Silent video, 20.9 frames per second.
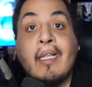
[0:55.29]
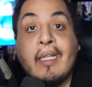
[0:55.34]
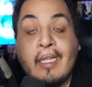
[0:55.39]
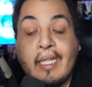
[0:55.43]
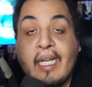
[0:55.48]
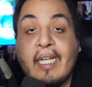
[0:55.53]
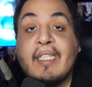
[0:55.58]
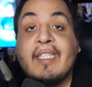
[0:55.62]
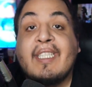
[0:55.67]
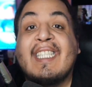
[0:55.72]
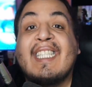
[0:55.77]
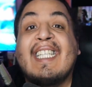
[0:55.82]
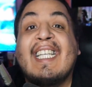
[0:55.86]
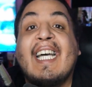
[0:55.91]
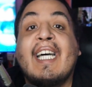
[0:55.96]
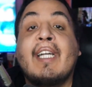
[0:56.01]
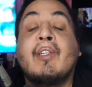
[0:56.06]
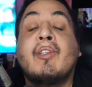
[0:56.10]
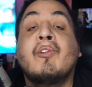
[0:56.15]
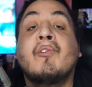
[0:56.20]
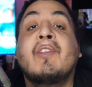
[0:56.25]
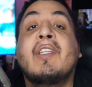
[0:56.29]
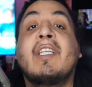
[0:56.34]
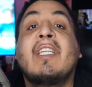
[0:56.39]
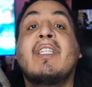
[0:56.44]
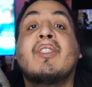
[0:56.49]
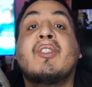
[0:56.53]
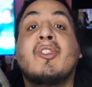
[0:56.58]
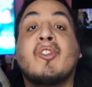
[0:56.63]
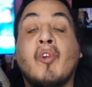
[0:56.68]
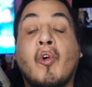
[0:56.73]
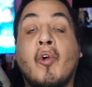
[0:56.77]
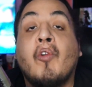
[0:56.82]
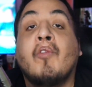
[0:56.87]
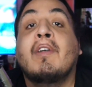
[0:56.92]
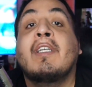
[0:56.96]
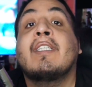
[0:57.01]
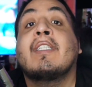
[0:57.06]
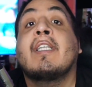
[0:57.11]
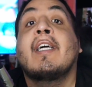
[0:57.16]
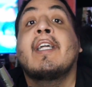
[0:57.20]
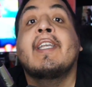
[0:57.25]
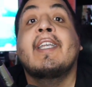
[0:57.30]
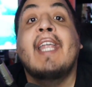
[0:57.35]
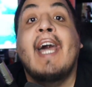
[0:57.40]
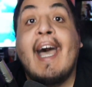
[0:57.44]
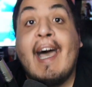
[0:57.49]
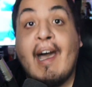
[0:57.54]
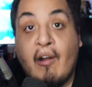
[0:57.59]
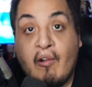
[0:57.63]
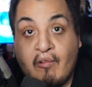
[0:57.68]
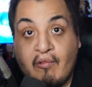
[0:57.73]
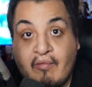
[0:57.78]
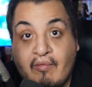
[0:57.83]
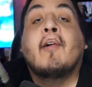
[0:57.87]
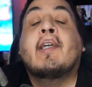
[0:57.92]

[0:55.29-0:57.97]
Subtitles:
Let's get to these stories now.